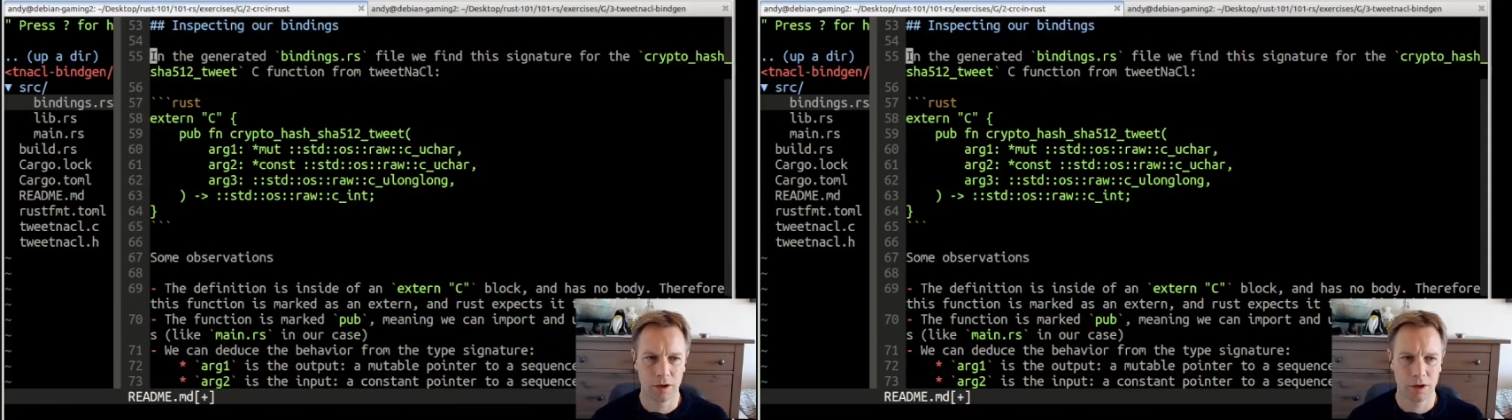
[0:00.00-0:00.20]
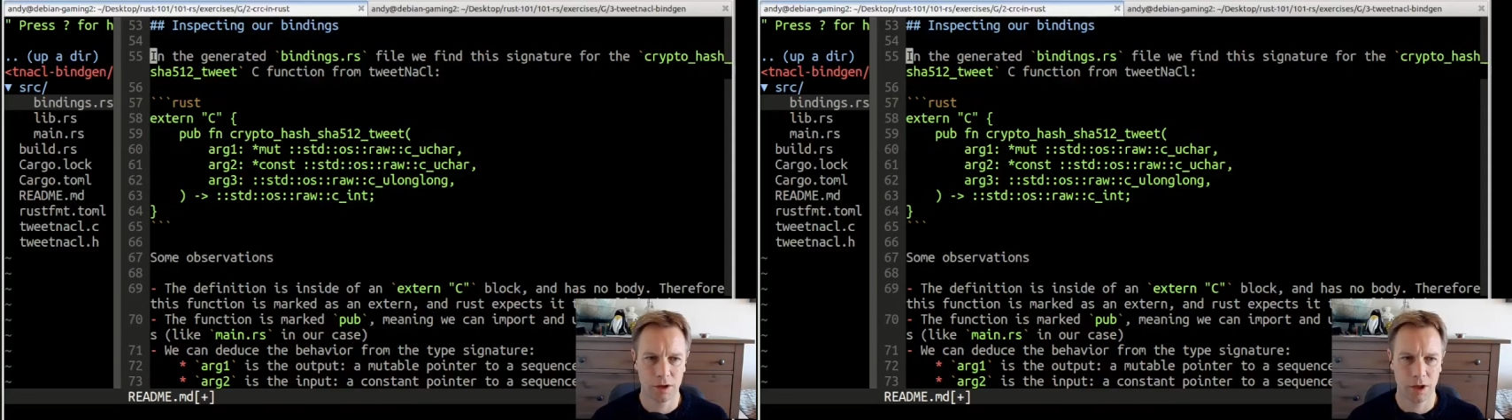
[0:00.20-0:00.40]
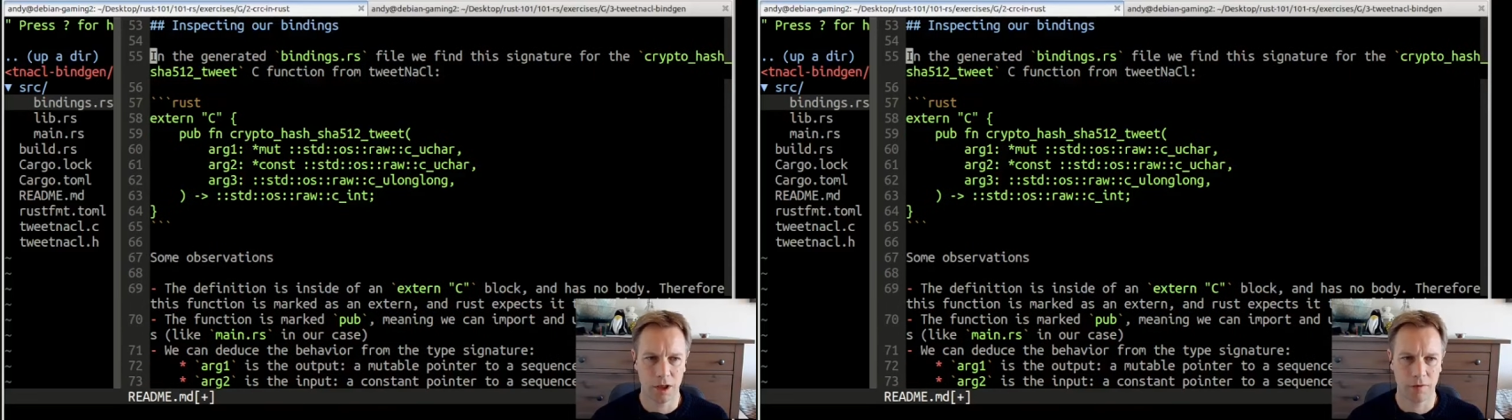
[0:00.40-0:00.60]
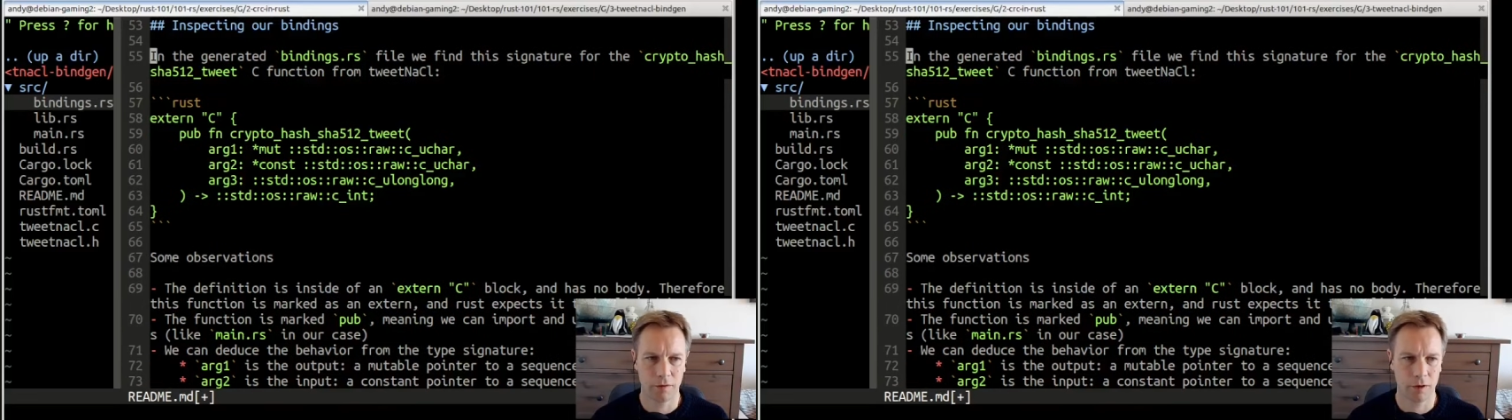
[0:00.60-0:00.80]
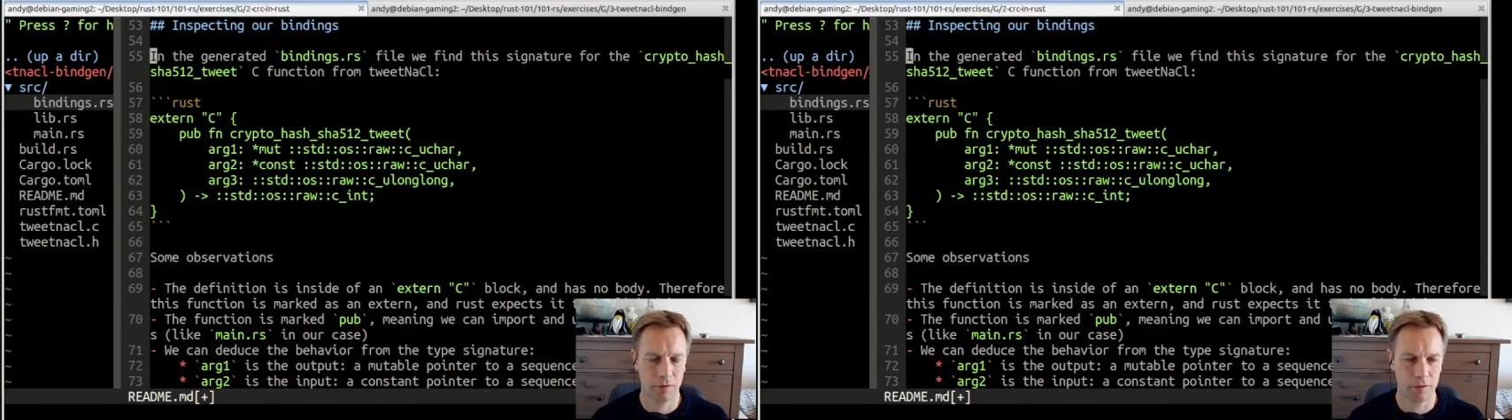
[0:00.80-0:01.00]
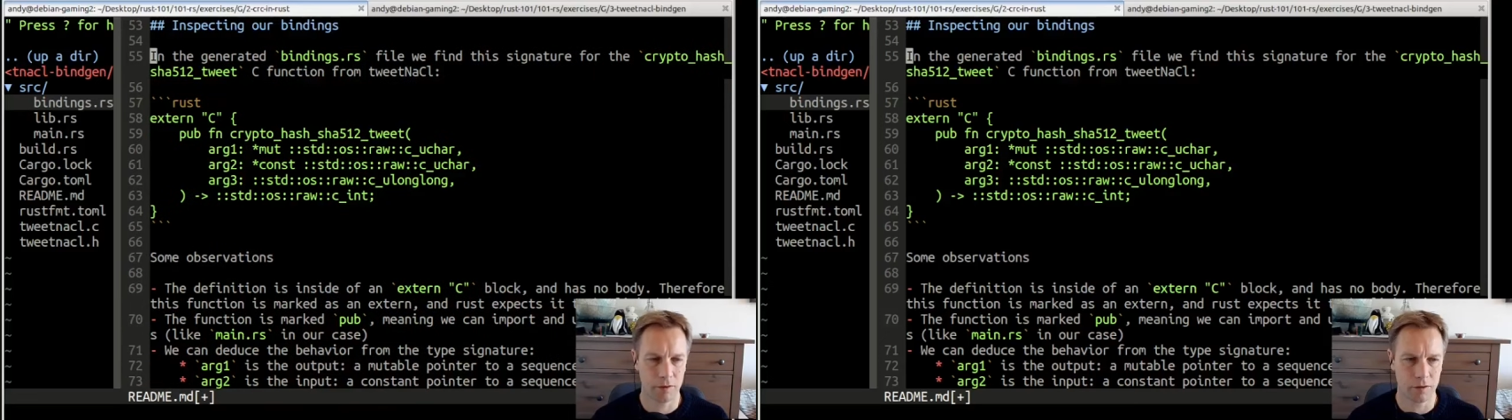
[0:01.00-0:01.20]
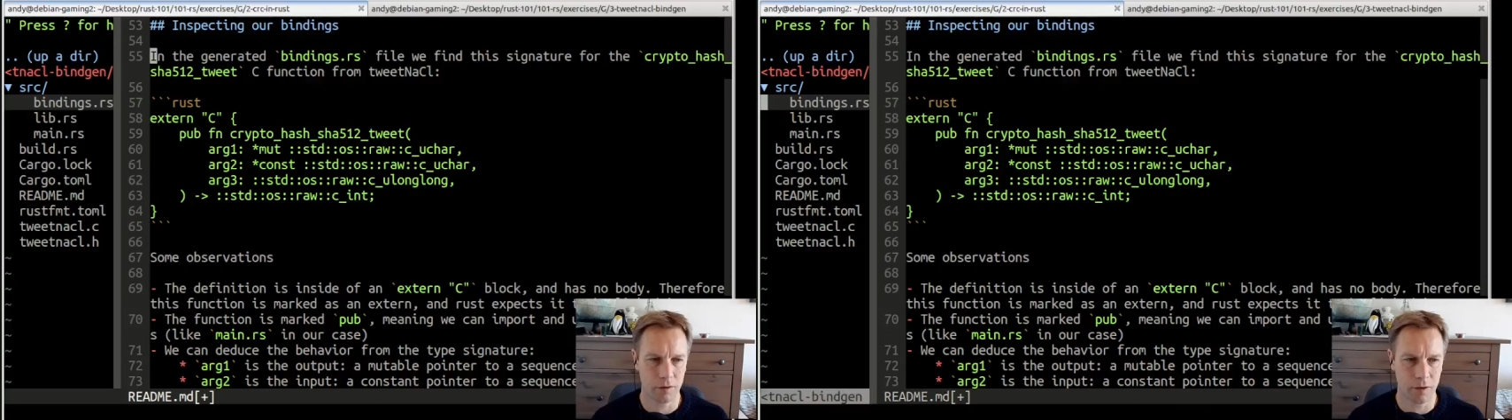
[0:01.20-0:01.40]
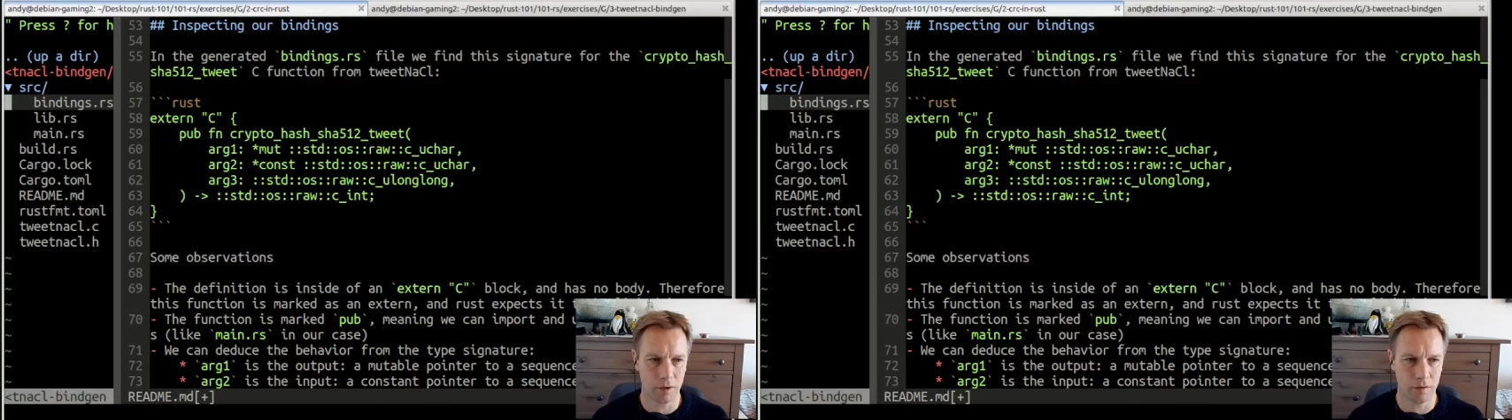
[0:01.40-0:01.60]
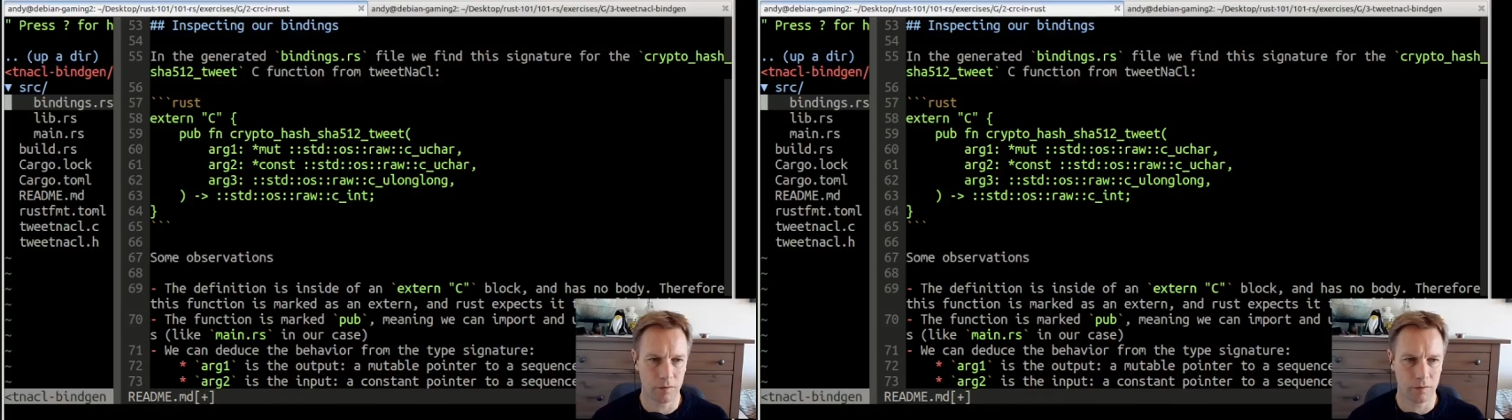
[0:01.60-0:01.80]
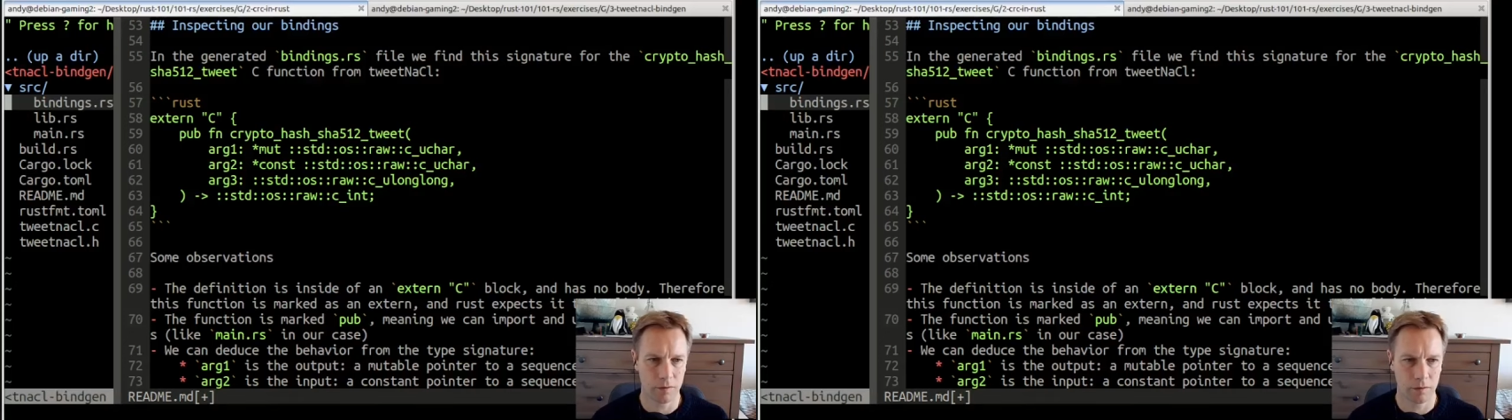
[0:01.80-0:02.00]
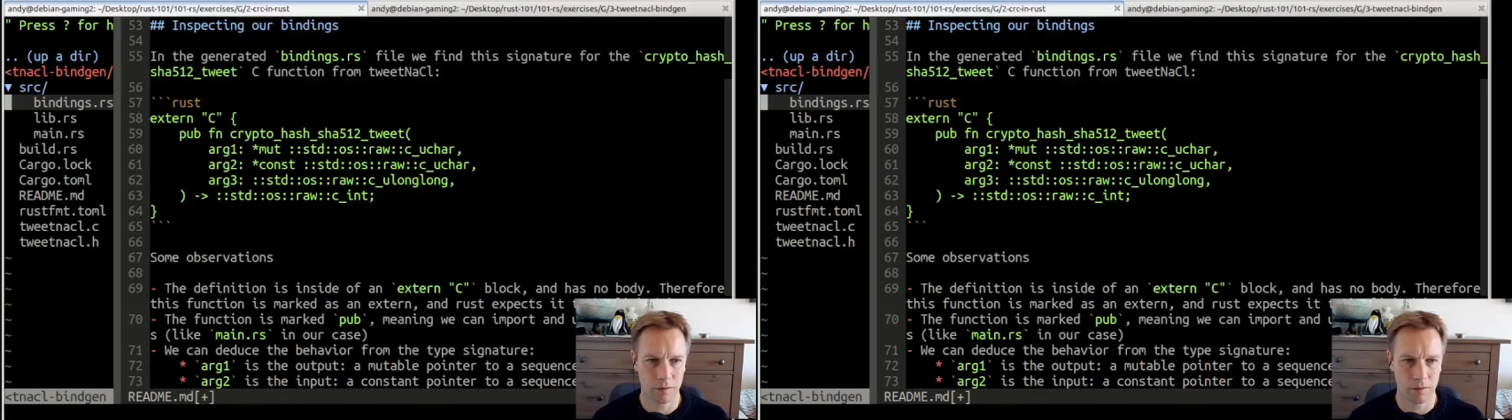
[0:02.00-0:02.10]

SHA-512.